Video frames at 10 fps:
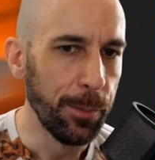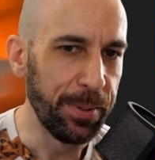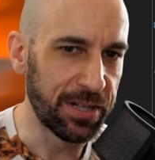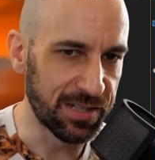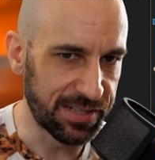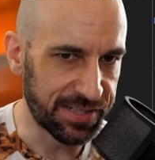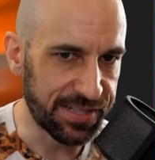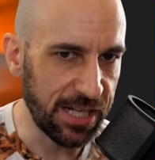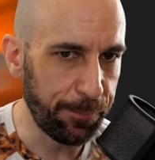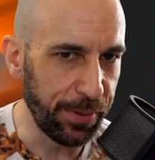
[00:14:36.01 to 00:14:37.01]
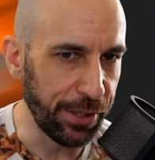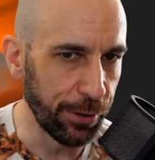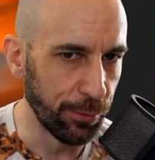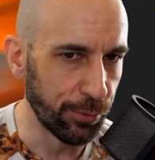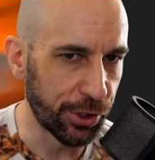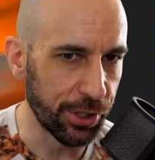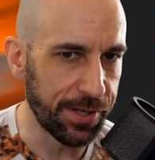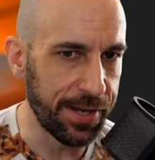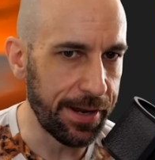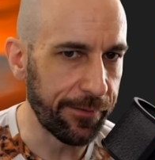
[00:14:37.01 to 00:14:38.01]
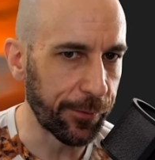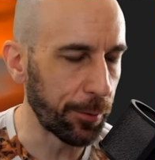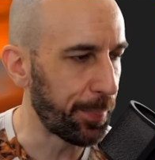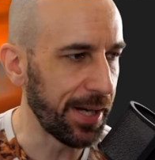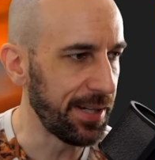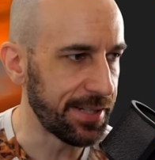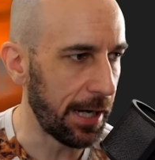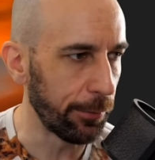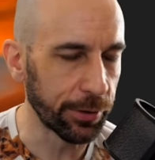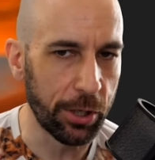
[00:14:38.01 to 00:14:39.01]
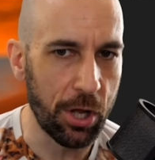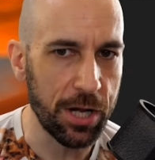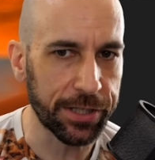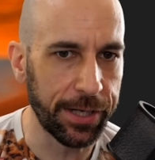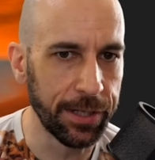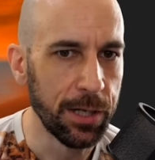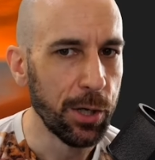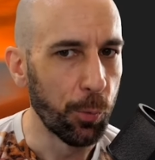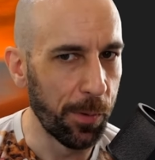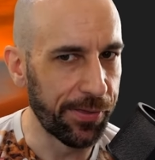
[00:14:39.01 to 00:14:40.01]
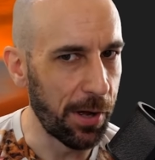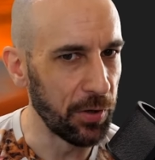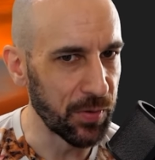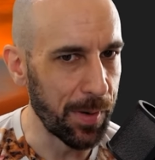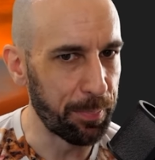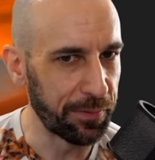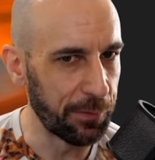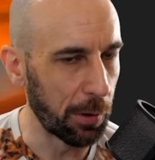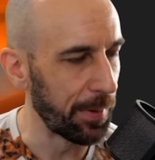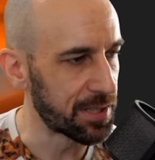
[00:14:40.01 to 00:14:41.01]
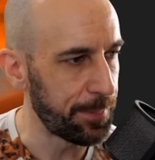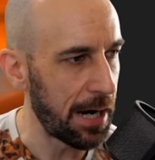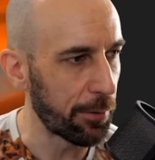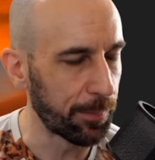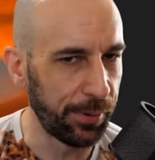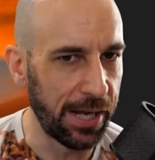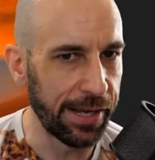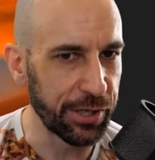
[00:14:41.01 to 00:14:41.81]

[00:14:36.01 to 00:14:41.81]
Because the CPU should never be downclocking with ultimate performance power plan.